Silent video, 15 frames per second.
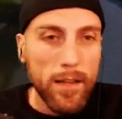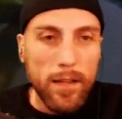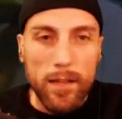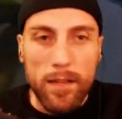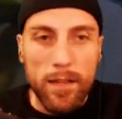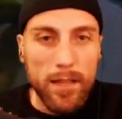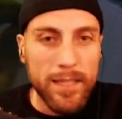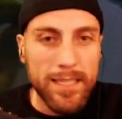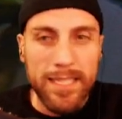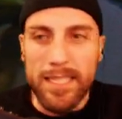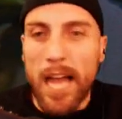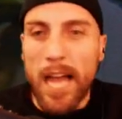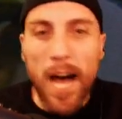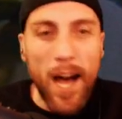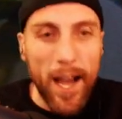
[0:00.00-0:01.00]

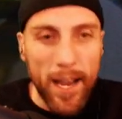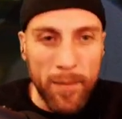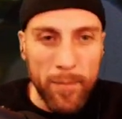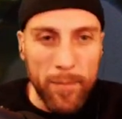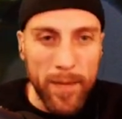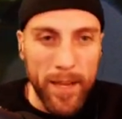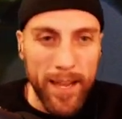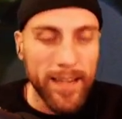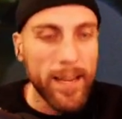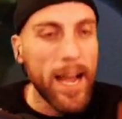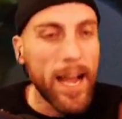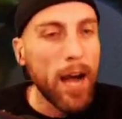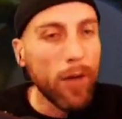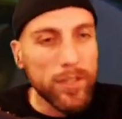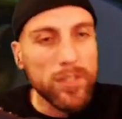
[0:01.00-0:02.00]
slime and
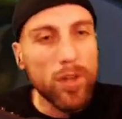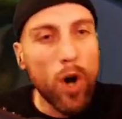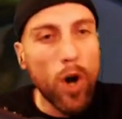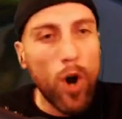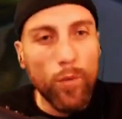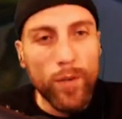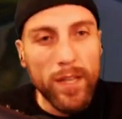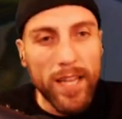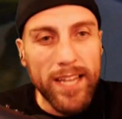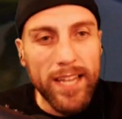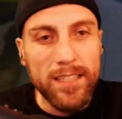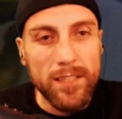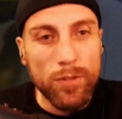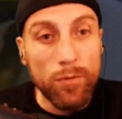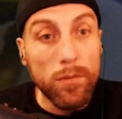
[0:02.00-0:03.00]
how this all
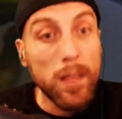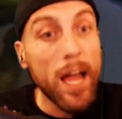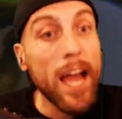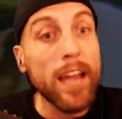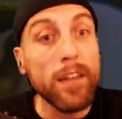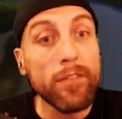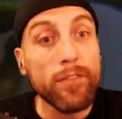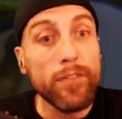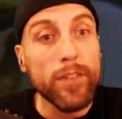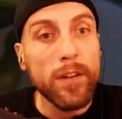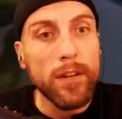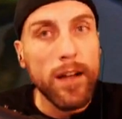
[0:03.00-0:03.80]
relates to life.